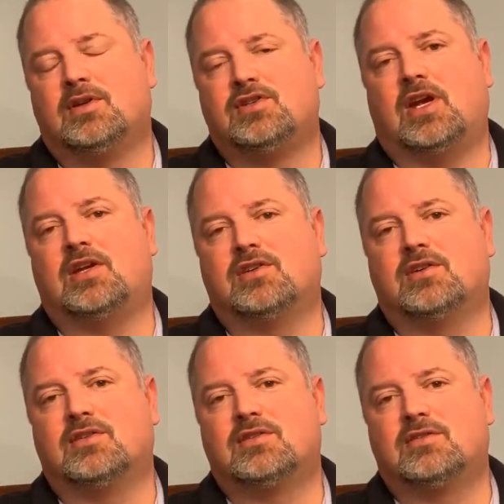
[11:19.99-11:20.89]

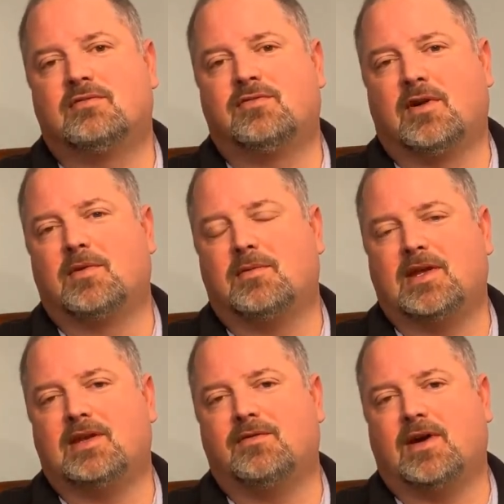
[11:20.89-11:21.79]
changes from the
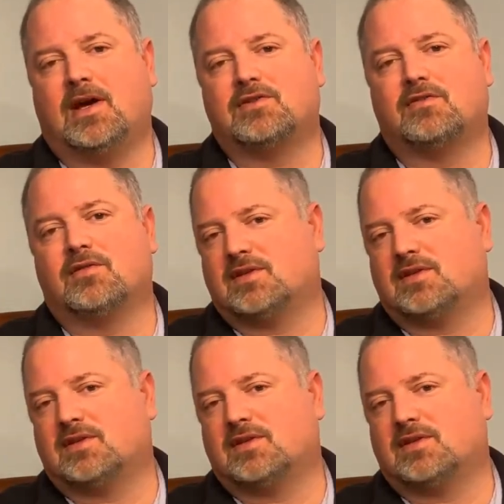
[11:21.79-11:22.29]
manufacturer,